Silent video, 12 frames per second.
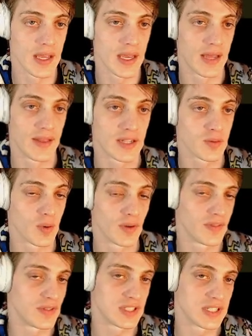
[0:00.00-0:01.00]
And that's
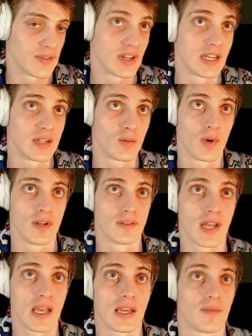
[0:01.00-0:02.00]
157.91.
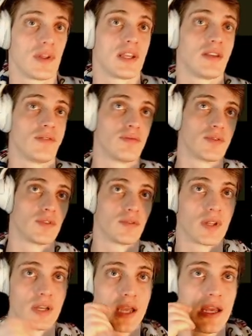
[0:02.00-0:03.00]
Damn, thank you for
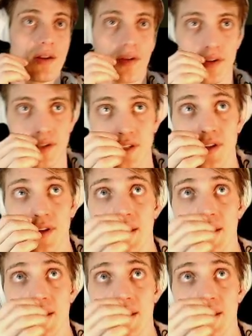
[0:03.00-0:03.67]
the hand hearts.